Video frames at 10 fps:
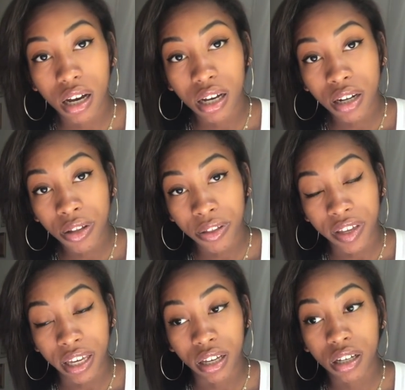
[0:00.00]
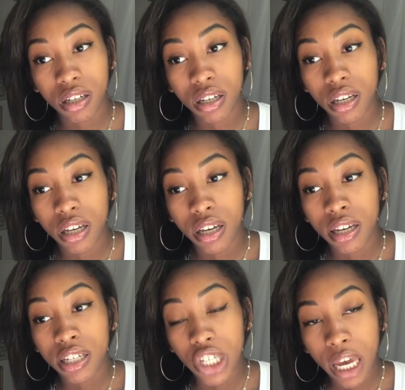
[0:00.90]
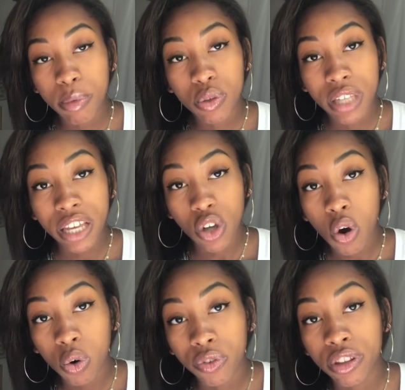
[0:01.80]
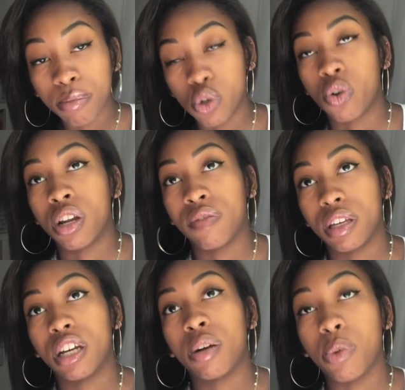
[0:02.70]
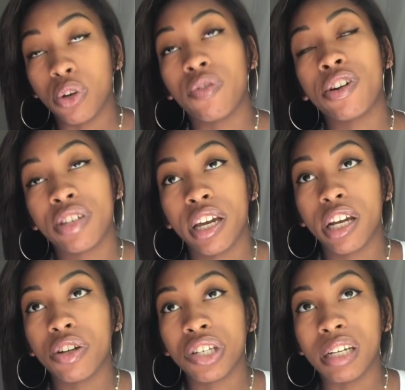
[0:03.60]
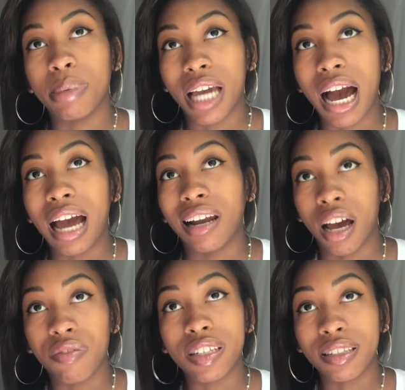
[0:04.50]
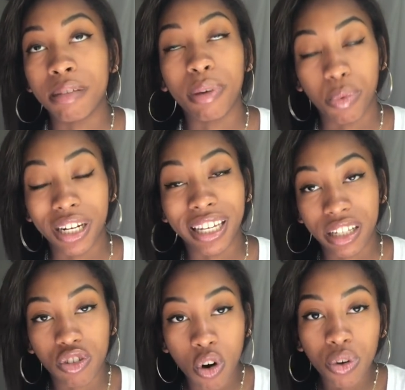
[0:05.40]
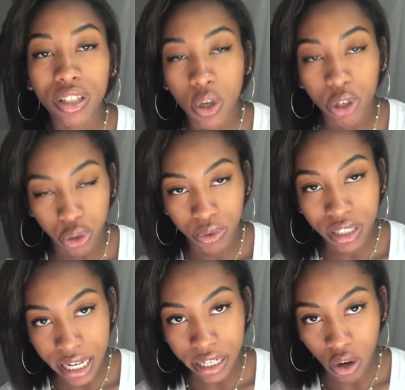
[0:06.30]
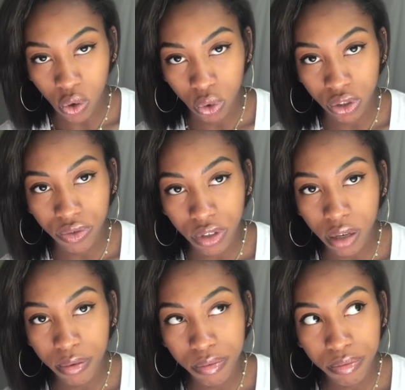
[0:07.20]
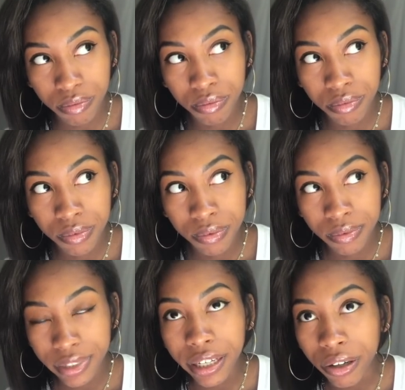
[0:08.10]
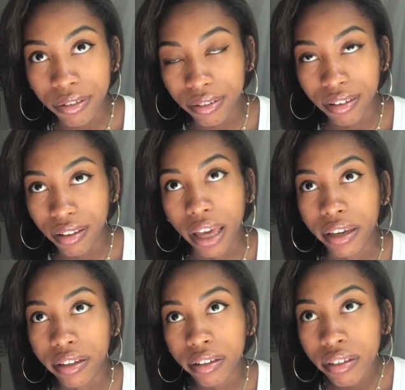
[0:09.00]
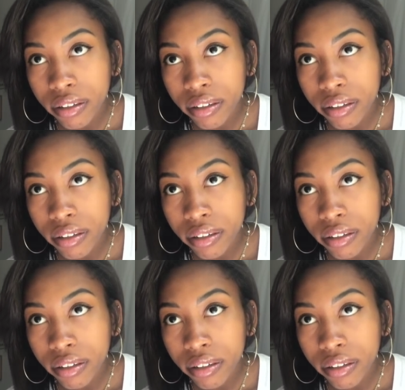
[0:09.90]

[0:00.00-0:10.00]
Another thing, JMU stays cold for the majority of the year. When you first get here, it's going to be hot, obviously. But when it gets cold, it's going to stay cold till, like,